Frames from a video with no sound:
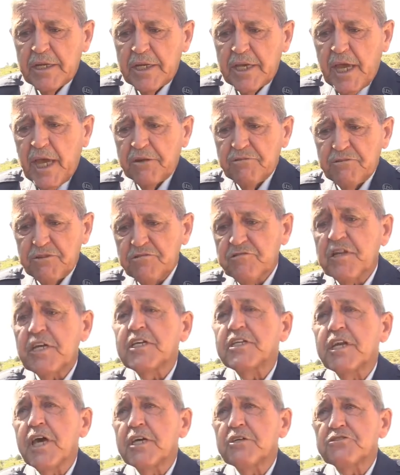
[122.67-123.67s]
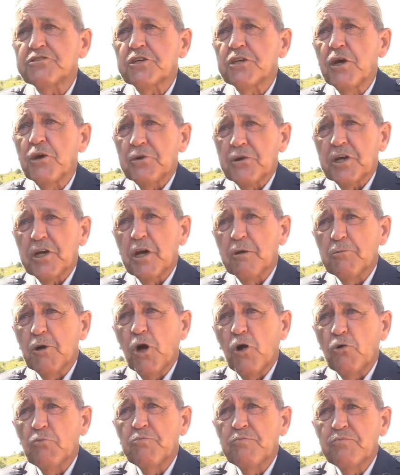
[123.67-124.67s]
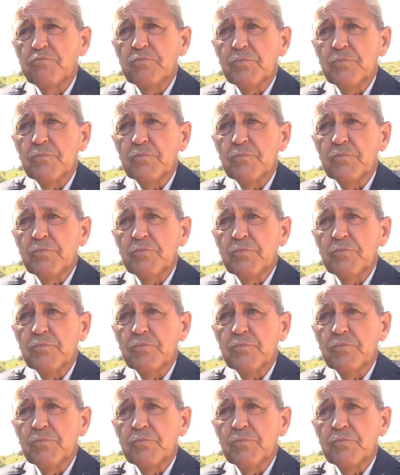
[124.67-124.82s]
he had 15 days to go to come home,